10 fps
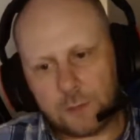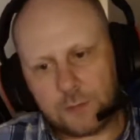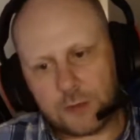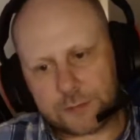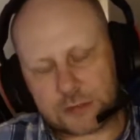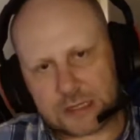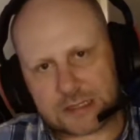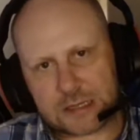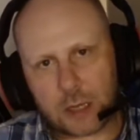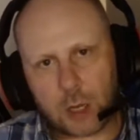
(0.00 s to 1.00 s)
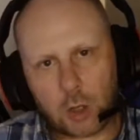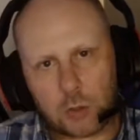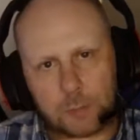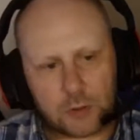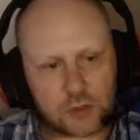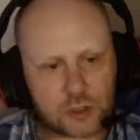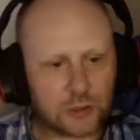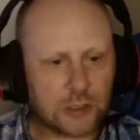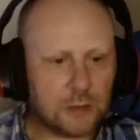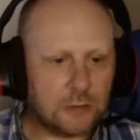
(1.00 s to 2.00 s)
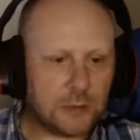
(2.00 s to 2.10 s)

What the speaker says: you tend to get low blood sugar,